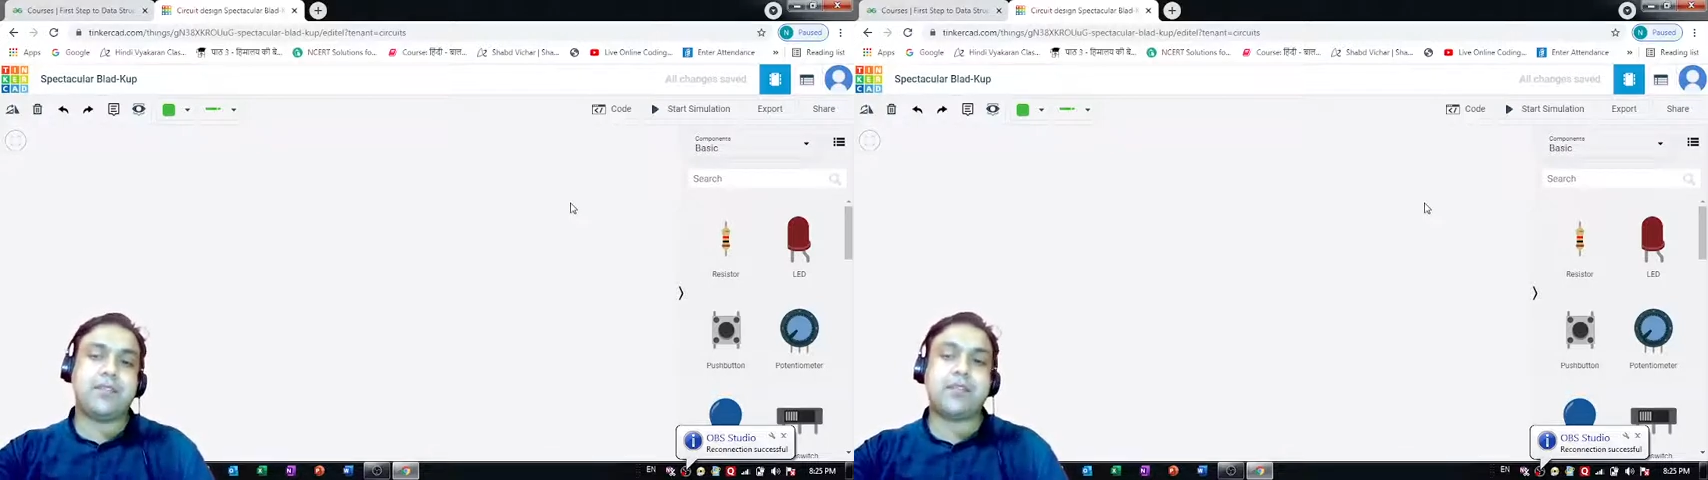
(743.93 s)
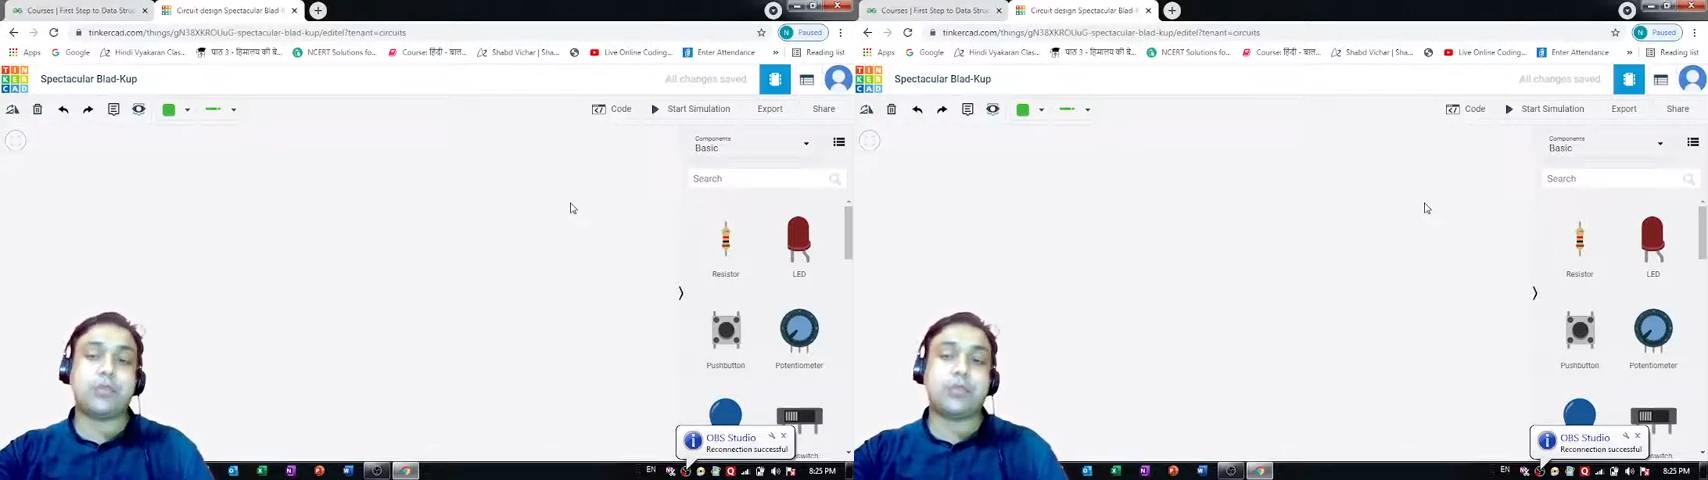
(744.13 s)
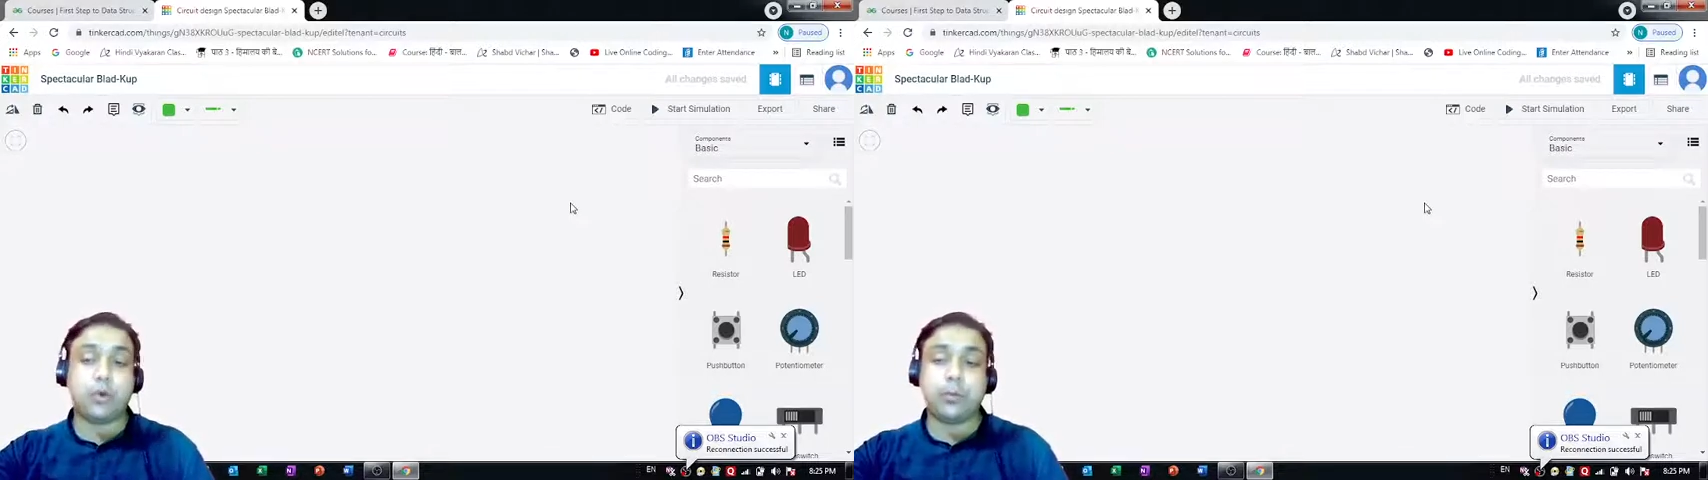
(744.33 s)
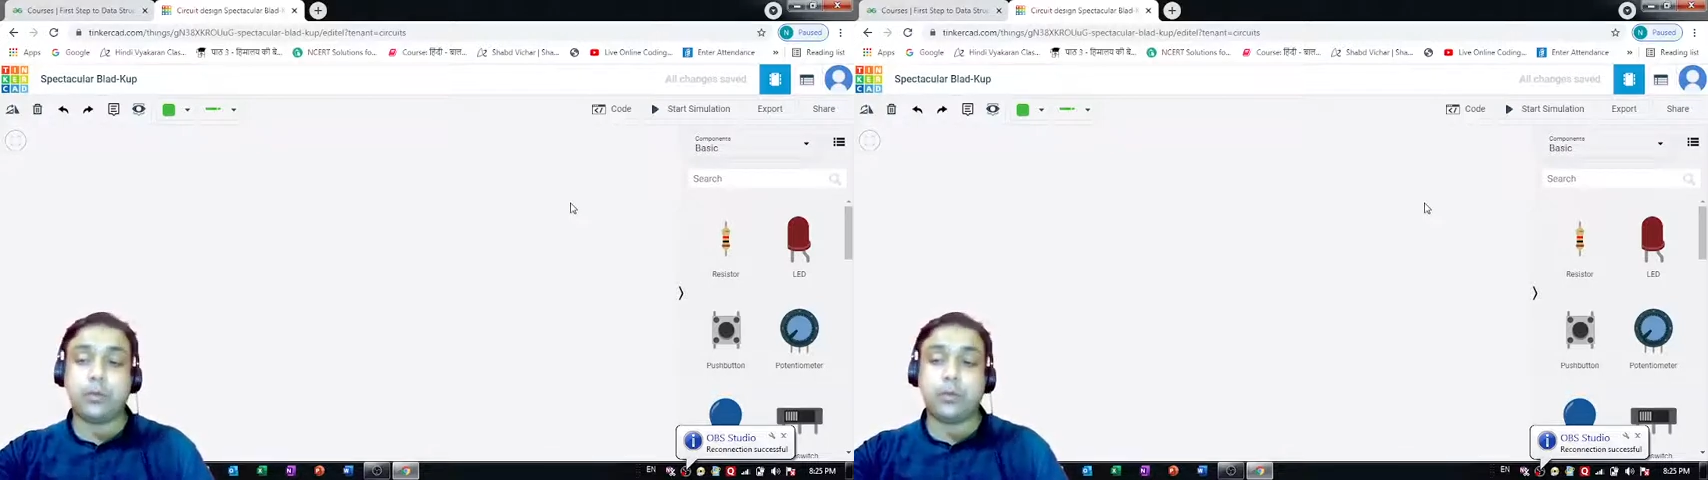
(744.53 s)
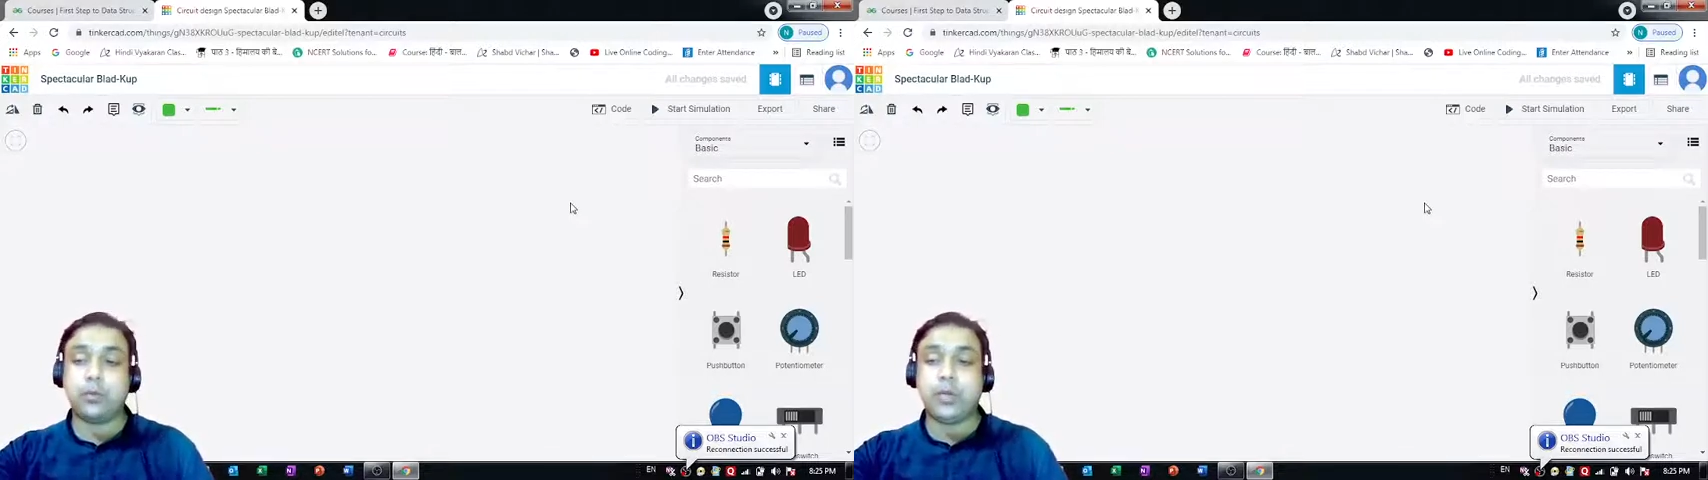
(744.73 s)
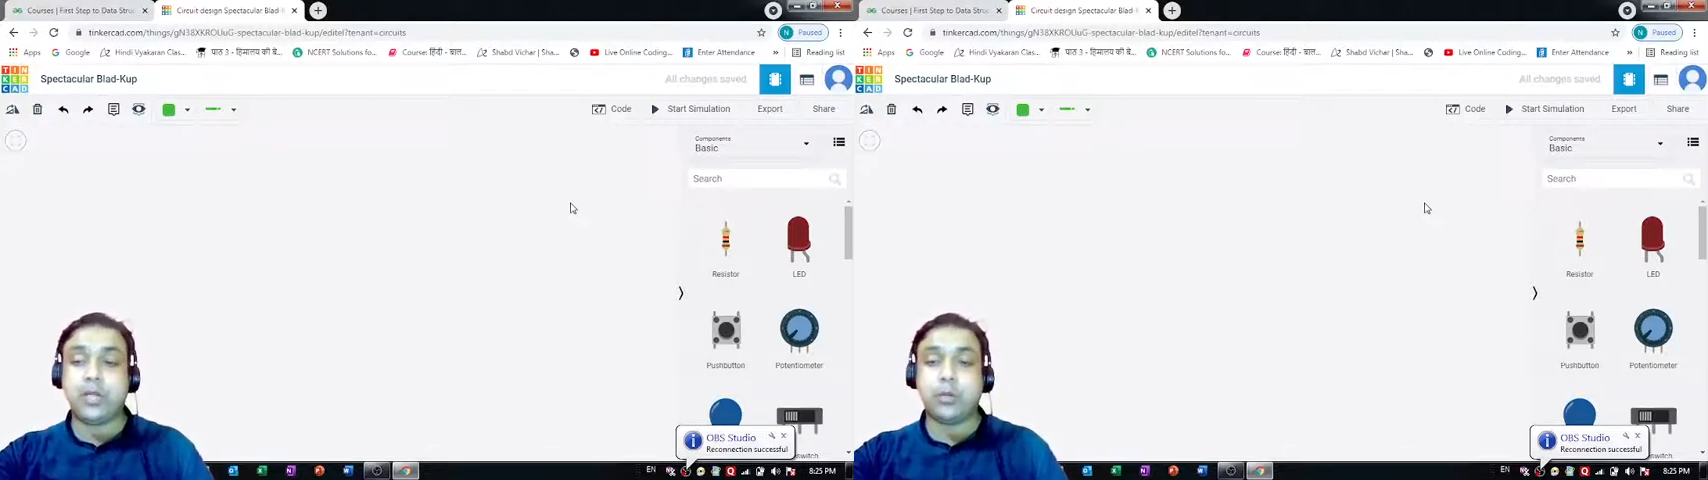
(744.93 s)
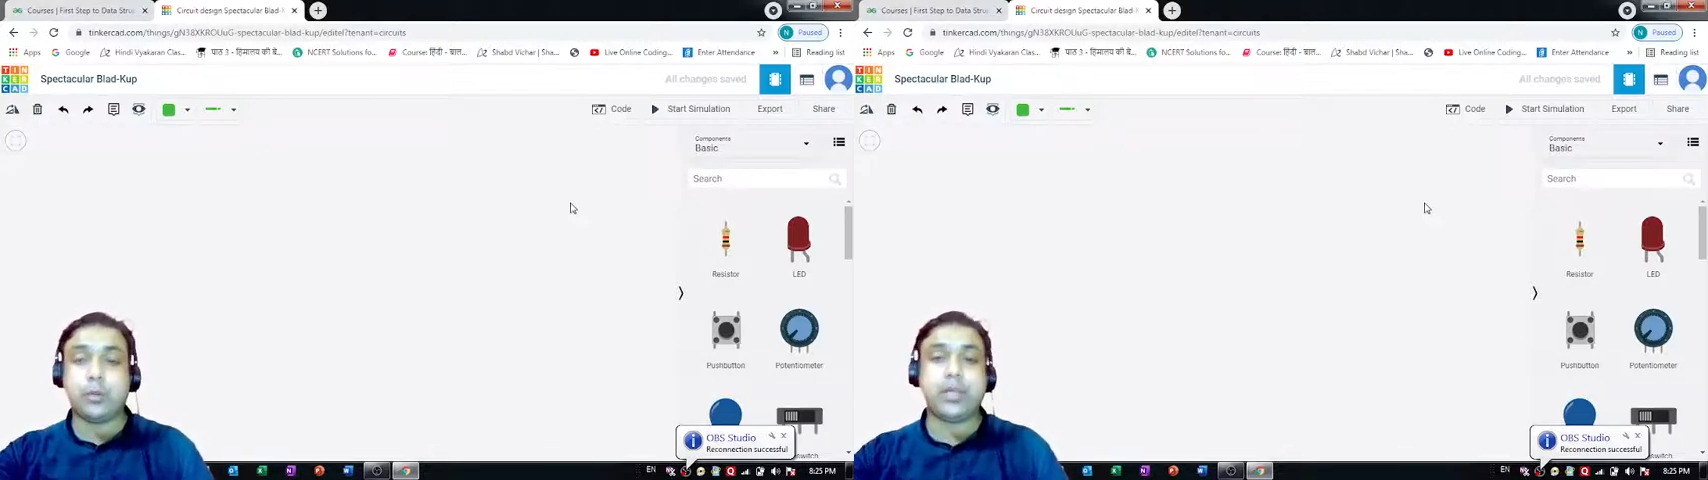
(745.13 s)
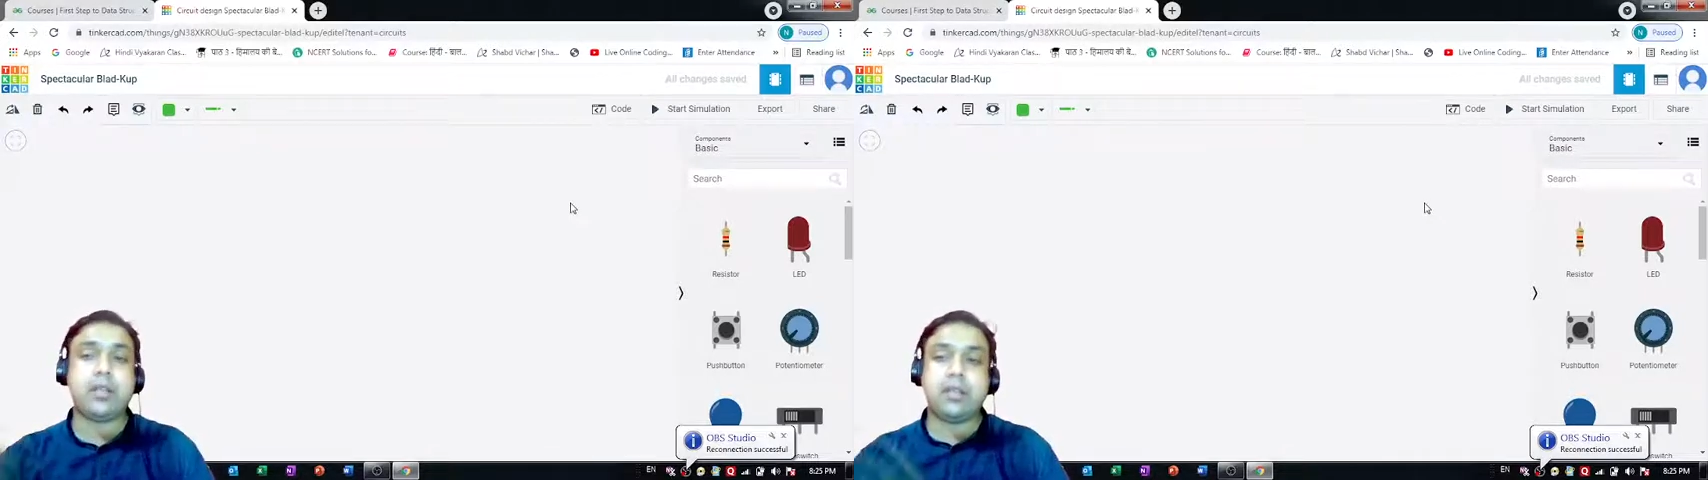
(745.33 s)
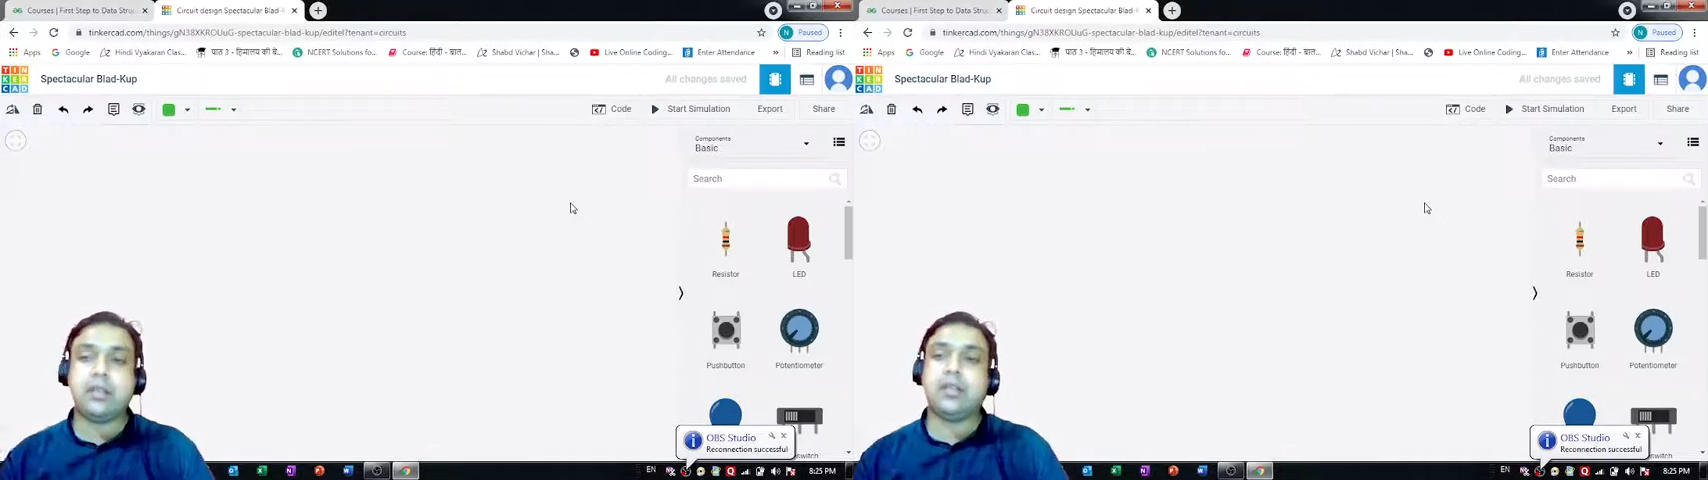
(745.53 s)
Fine, so hope you will do it.